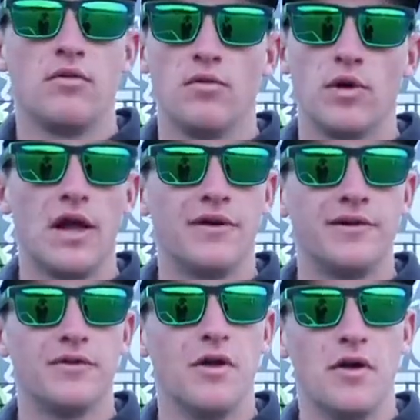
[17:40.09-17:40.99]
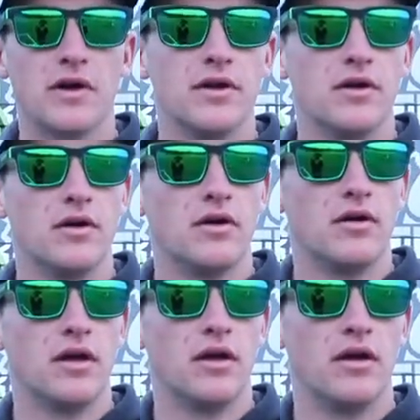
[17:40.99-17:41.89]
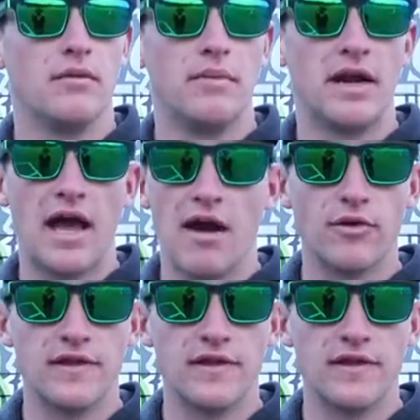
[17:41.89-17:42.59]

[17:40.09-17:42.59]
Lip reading: We weren't out here long at all, about an hour.